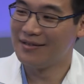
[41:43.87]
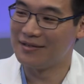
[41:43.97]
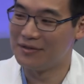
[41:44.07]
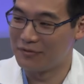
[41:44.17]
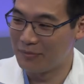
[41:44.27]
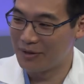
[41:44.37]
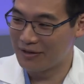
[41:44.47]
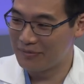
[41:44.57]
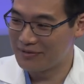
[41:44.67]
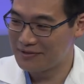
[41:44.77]
this is that
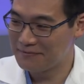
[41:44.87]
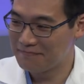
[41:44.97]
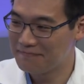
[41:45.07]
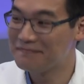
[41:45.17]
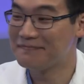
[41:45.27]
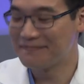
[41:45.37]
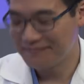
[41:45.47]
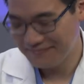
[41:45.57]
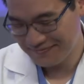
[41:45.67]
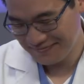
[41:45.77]
video ablation. game
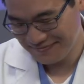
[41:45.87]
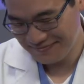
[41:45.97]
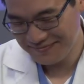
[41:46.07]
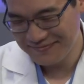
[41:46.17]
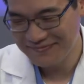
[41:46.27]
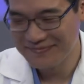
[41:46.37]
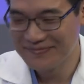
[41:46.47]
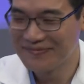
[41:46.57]
training that you